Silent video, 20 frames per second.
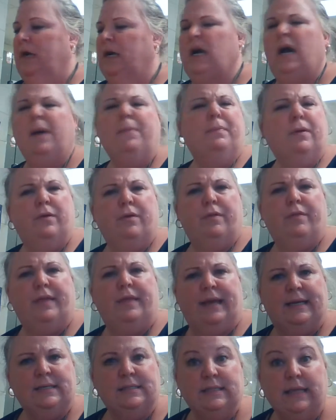a couple other
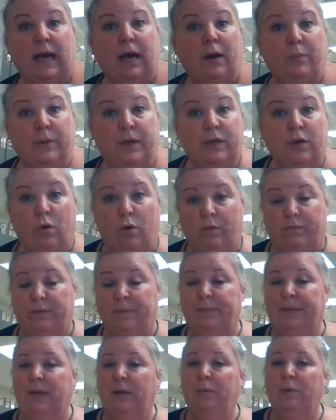things that I want to go over,
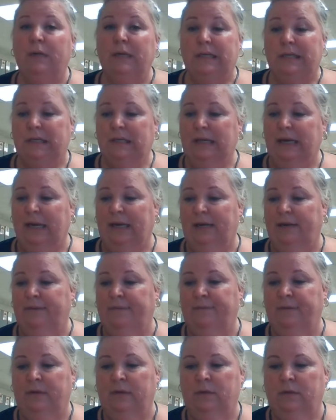but I wanted to kind of